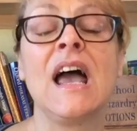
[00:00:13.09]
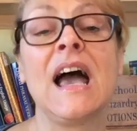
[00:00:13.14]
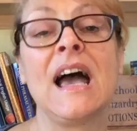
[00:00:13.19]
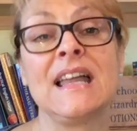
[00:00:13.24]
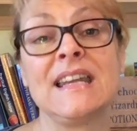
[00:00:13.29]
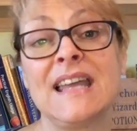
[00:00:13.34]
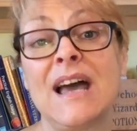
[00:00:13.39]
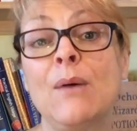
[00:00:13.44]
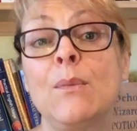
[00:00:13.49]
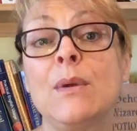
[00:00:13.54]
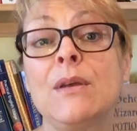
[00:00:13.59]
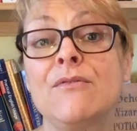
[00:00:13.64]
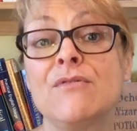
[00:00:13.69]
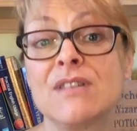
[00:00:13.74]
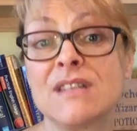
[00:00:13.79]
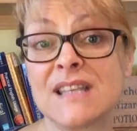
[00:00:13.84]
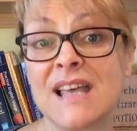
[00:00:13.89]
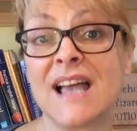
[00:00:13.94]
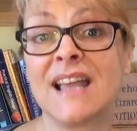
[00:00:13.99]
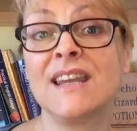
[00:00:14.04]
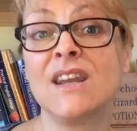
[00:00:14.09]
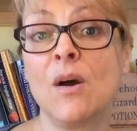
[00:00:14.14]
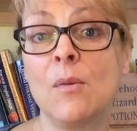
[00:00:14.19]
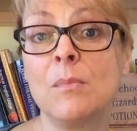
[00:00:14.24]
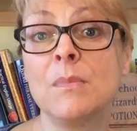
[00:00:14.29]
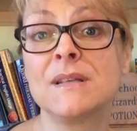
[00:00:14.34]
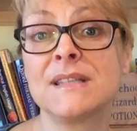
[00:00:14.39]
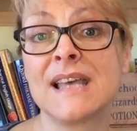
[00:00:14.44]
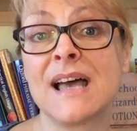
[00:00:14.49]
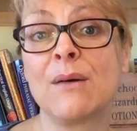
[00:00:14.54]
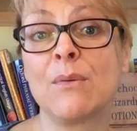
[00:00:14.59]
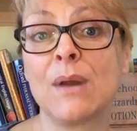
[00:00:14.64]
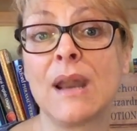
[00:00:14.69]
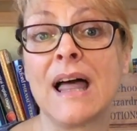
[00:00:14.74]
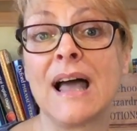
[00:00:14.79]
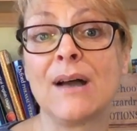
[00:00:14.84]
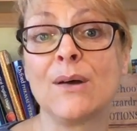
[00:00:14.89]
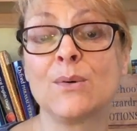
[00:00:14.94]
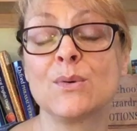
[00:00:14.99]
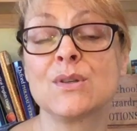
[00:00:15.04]
and how we recite numbers out
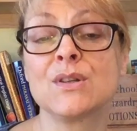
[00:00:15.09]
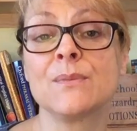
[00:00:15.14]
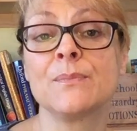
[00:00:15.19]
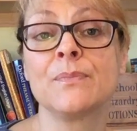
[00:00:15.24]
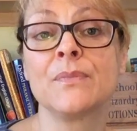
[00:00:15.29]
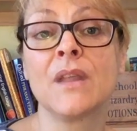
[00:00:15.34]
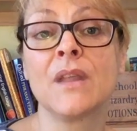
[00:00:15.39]
loud.